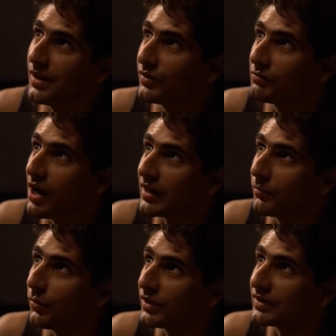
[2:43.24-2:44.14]
Writing
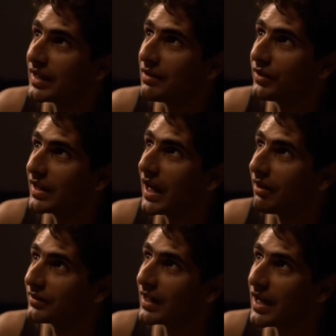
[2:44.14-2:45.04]
books that every
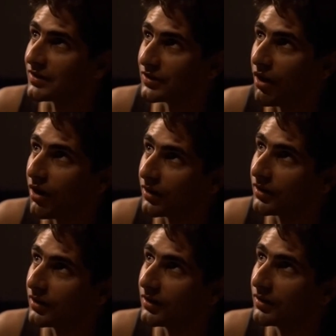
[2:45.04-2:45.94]
character has an arc.
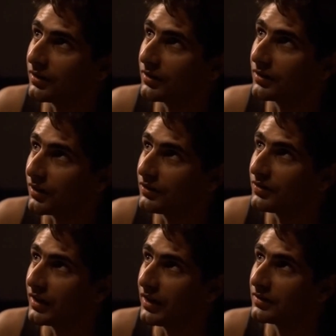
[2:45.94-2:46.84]
You understand?